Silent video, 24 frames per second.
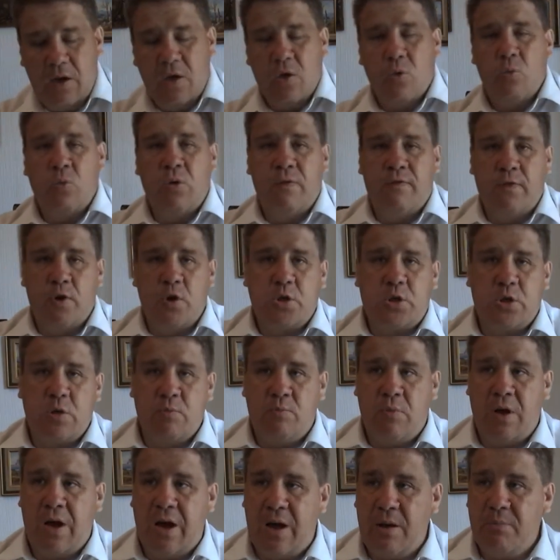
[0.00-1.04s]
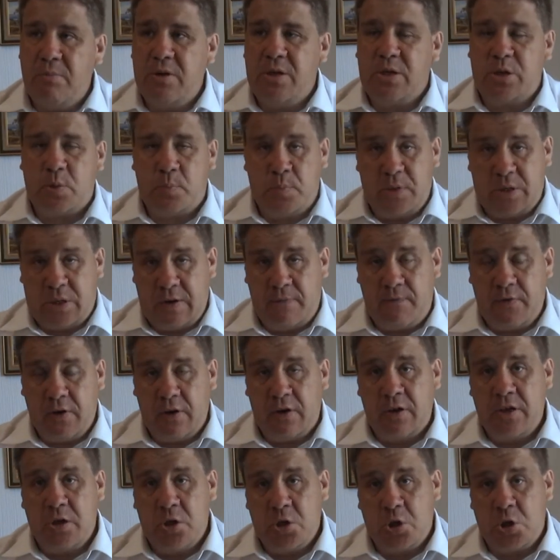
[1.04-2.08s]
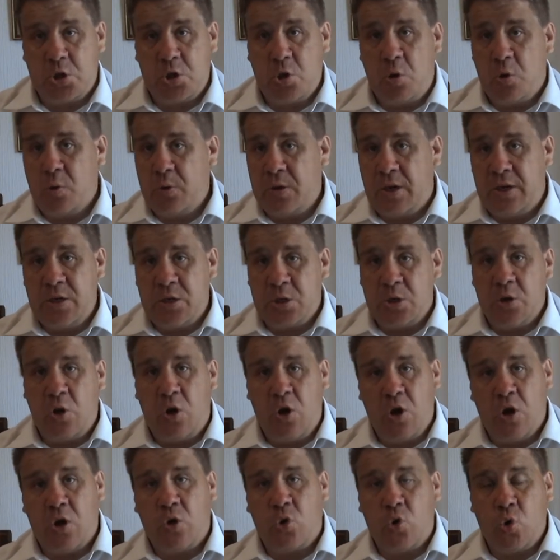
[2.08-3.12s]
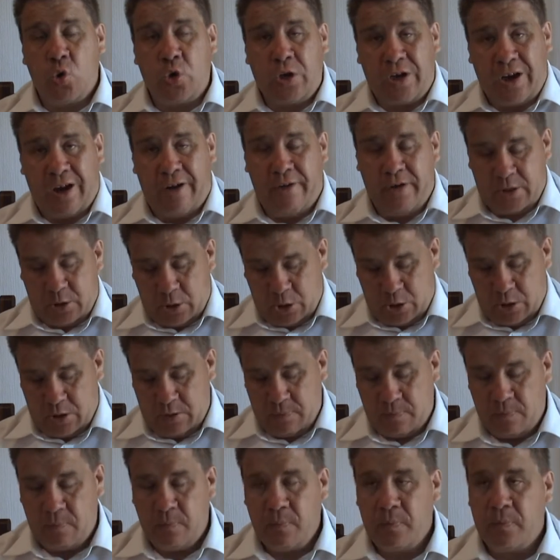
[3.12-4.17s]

We've looked at Muhammad specifically and shown that he's not a good character.